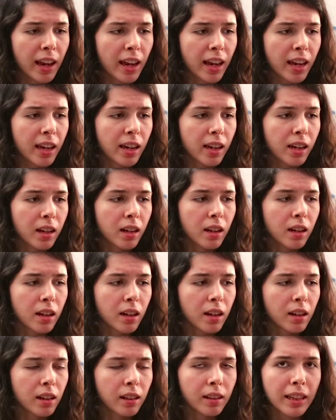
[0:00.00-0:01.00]
a
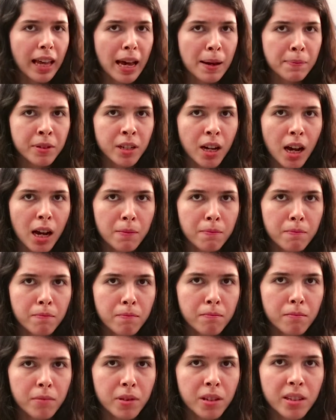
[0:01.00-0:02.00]
laptop
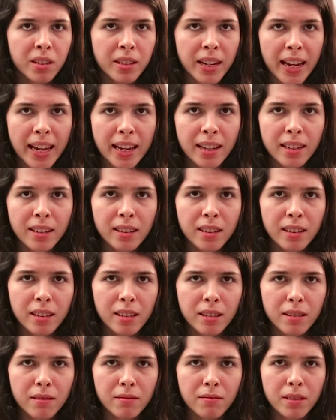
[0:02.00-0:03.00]
stand,
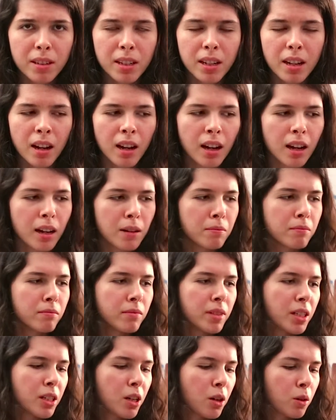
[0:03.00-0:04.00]

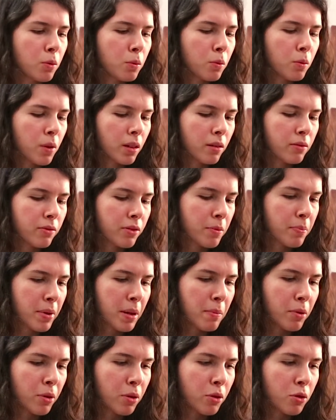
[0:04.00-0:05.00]
you know, for
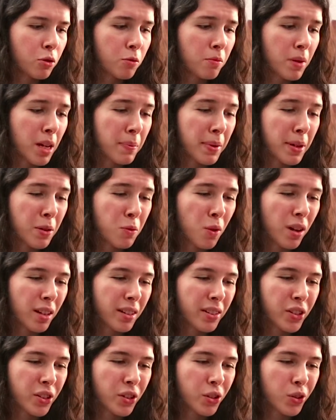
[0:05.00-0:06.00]
people who maybe
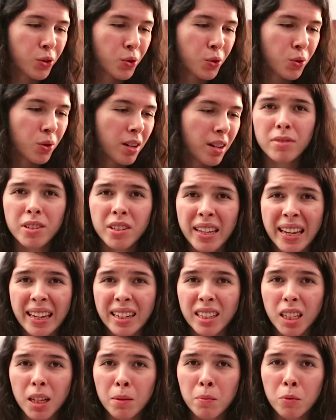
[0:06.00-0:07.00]
want to
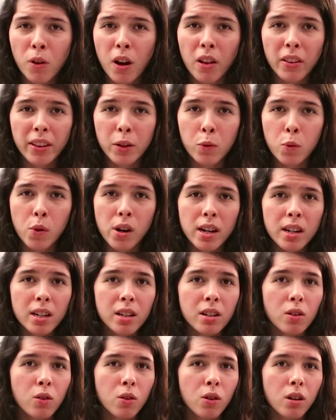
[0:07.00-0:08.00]
stand up while they work,
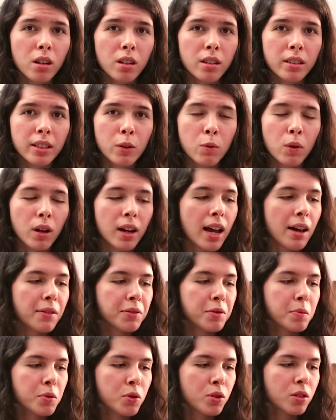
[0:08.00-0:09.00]
or they want to have
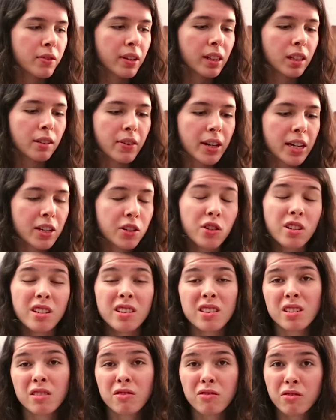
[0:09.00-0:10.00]
some sort of elevation.
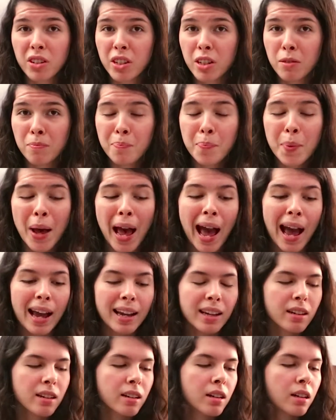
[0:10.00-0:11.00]
It's good for your
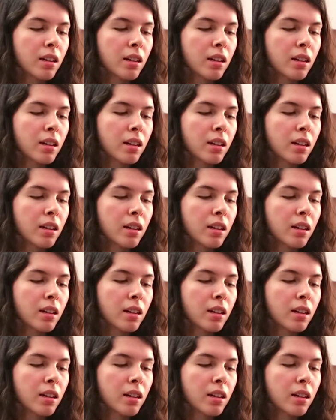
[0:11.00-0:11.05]
back.